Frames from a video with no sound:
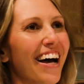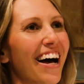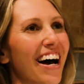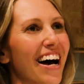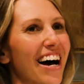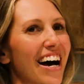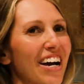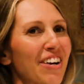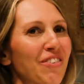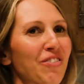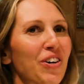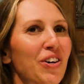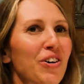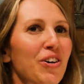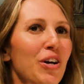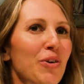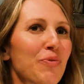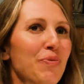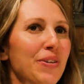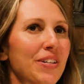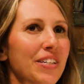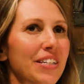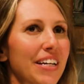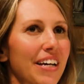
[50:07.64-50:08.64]
I rode up
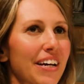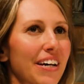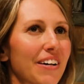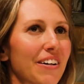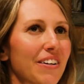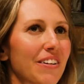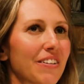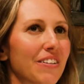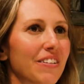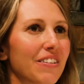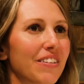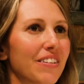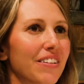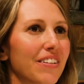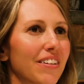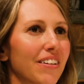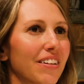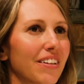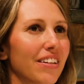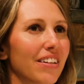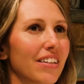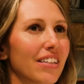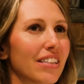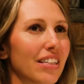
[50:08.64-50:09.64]
until
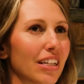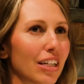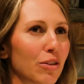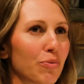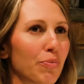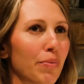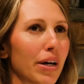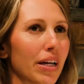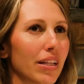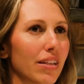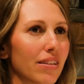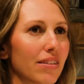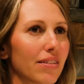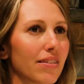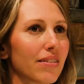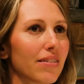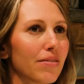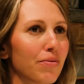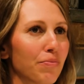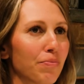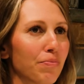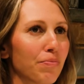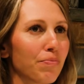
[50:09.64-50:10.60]
six months